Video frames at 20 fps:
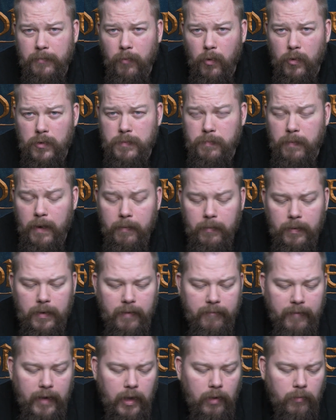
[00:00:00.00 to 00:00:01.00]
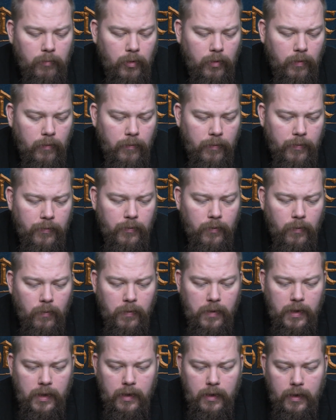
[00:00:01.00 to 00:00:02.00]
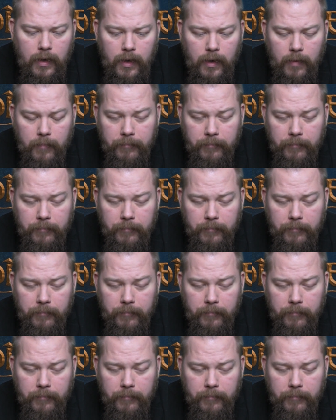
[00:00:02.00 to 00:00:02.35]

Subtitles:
more spearmen available through the